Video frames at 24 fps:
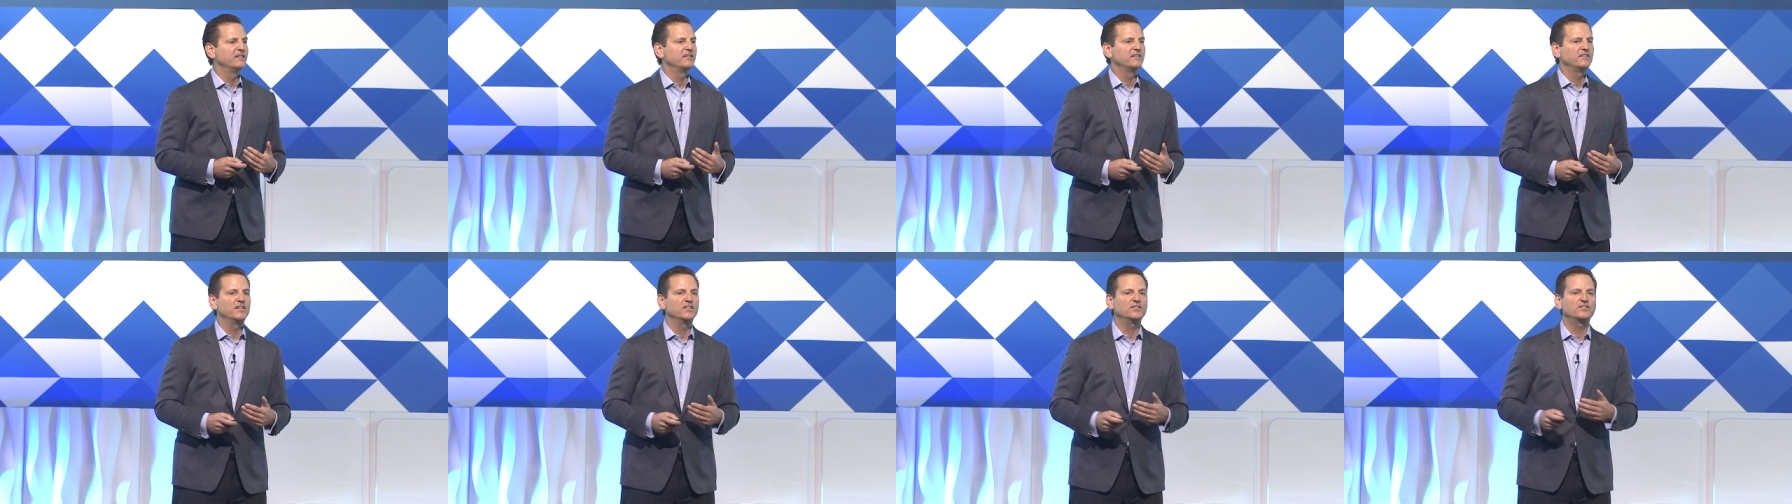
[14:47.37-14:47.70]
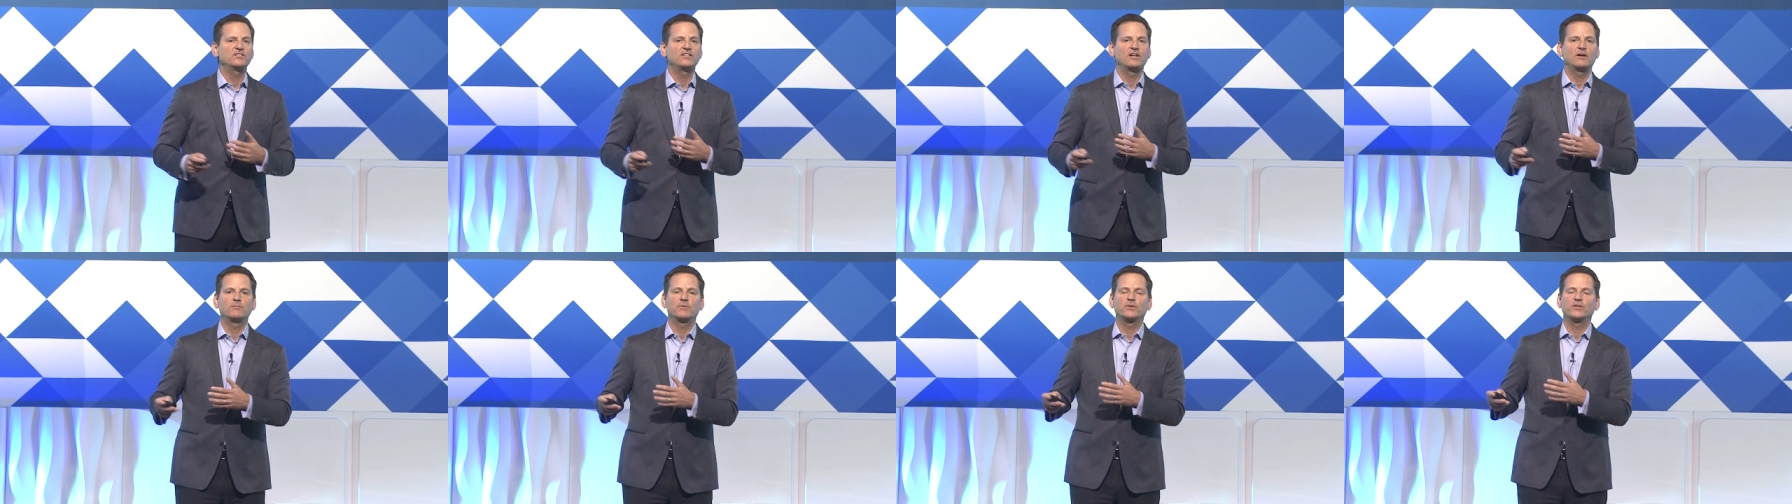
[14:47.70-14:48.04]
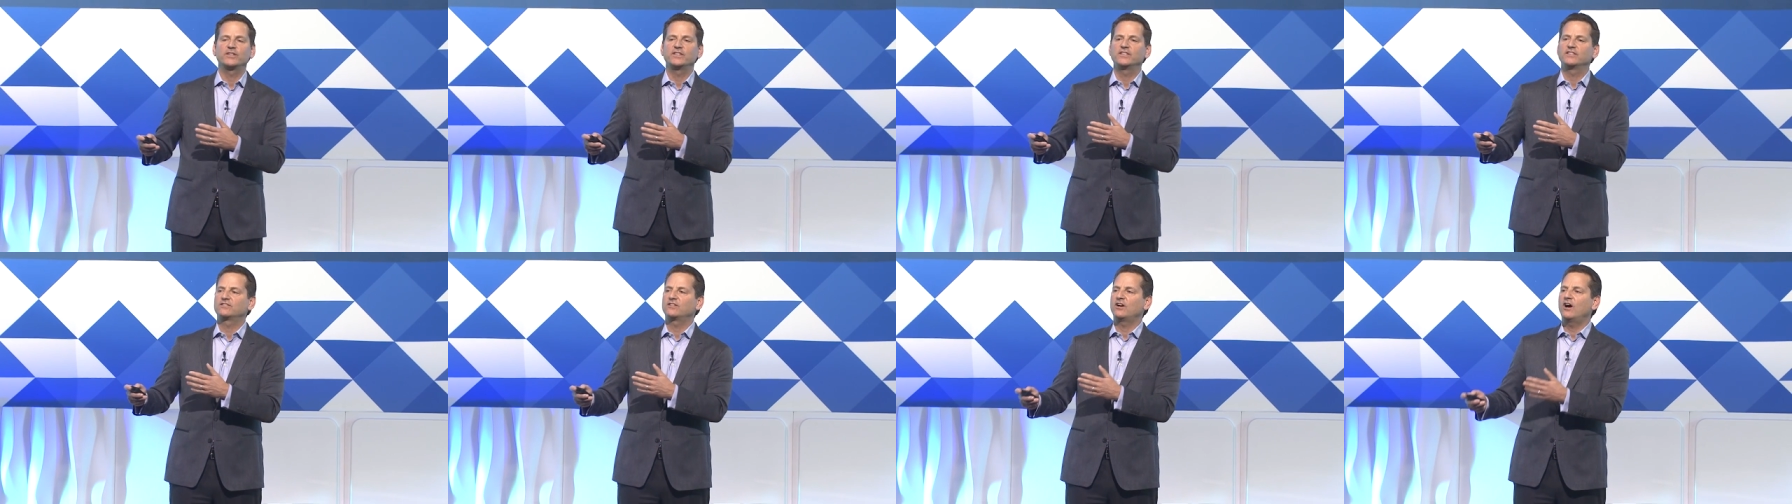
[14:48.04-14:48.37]
This number
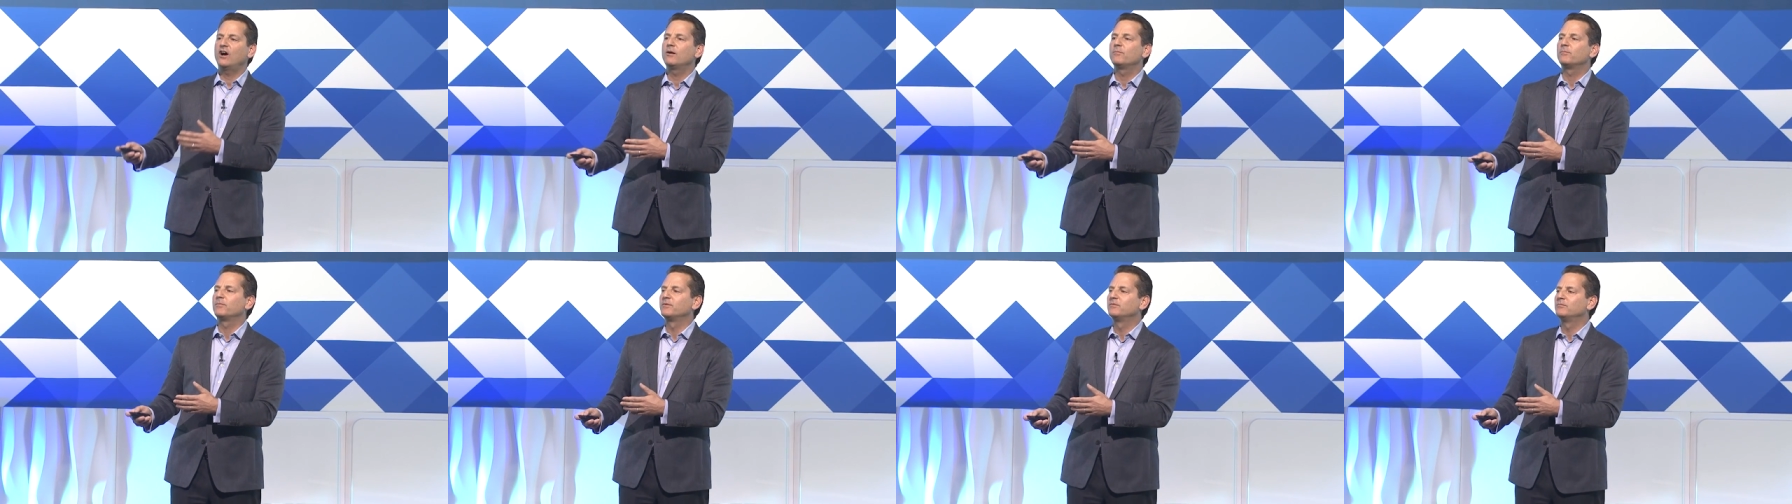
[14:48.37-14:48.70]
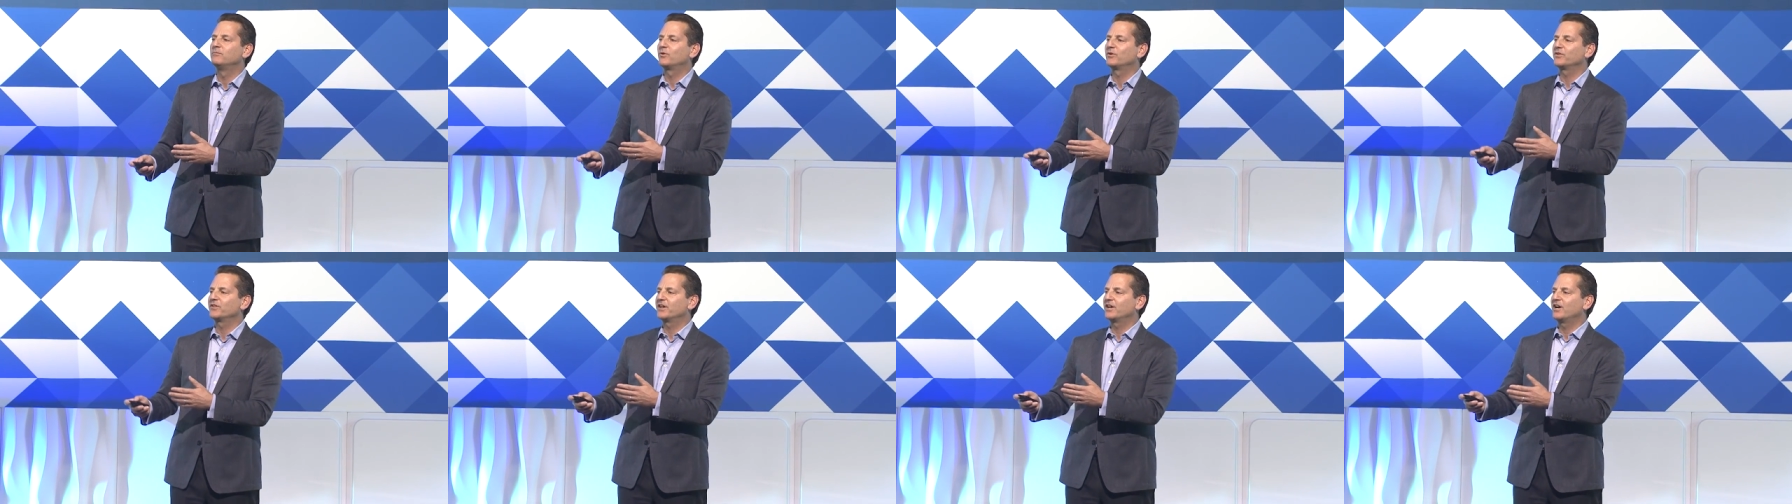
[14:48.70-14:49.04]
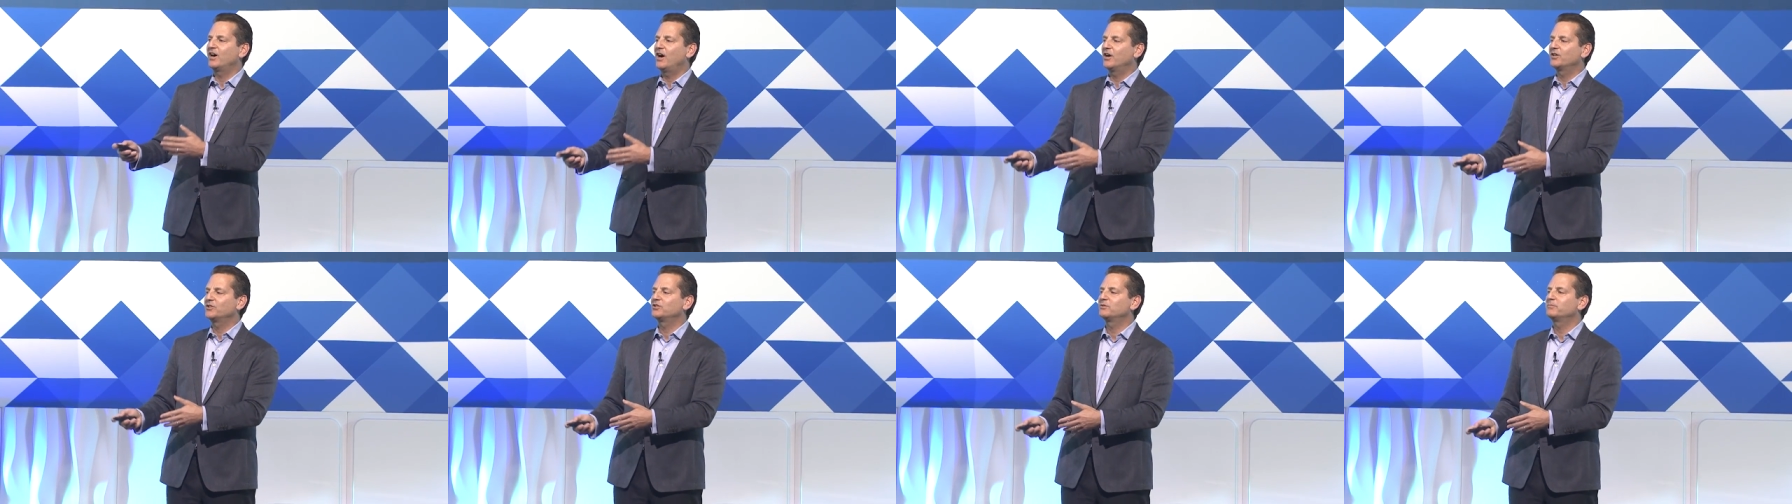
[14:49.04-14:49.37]
is up more than
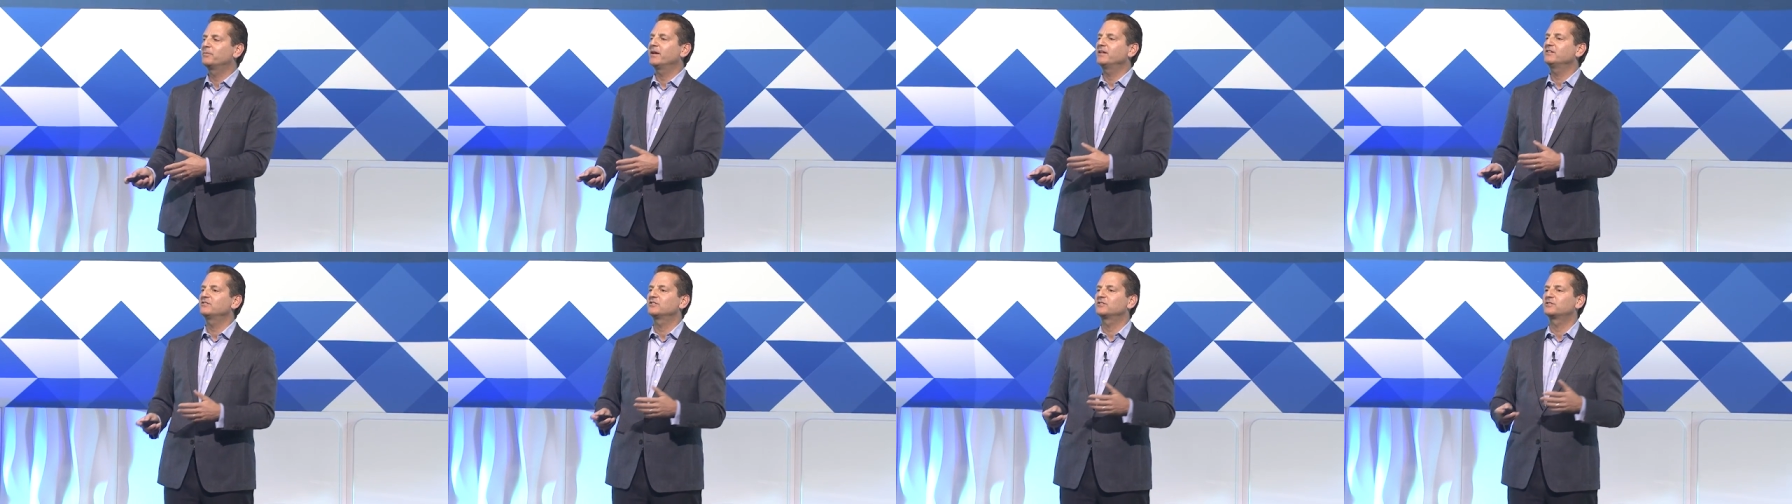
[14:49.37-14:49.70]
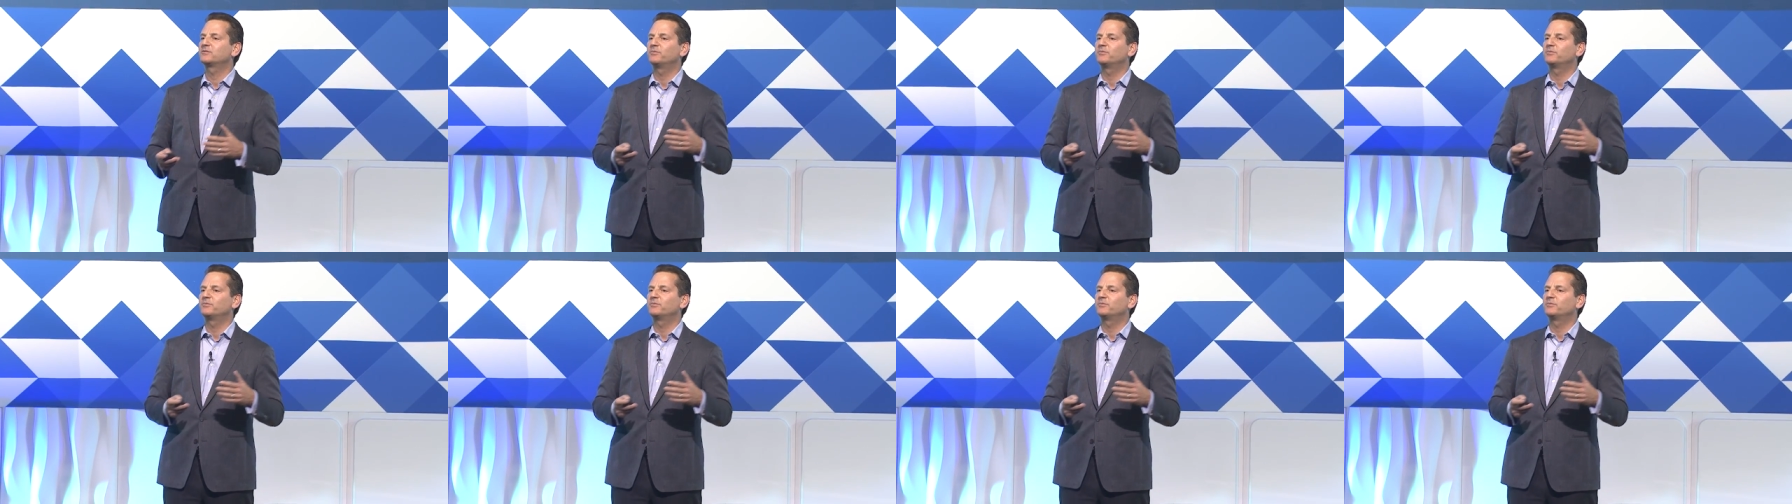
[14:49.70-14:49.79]
100 basis